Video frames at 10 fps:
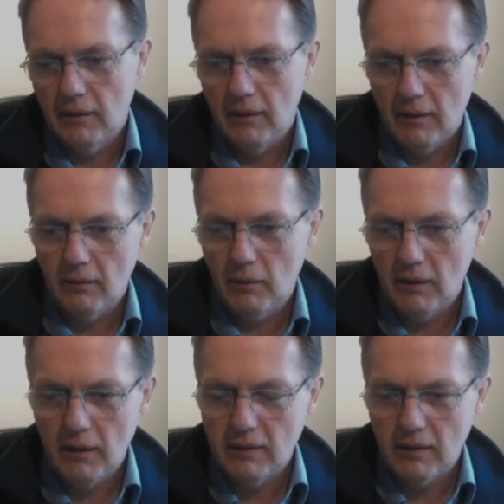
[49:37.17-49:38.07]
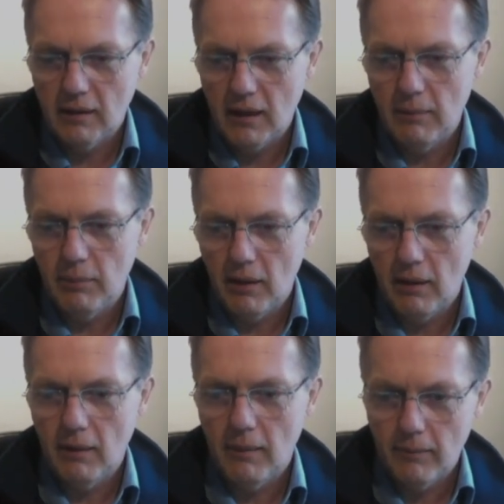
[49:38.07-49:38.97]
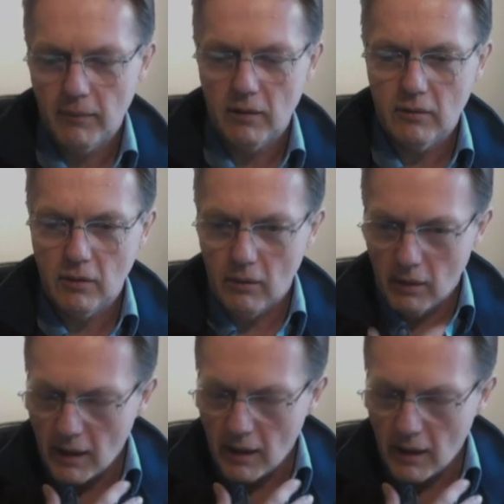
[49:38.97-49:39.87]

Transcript: we need to keep our head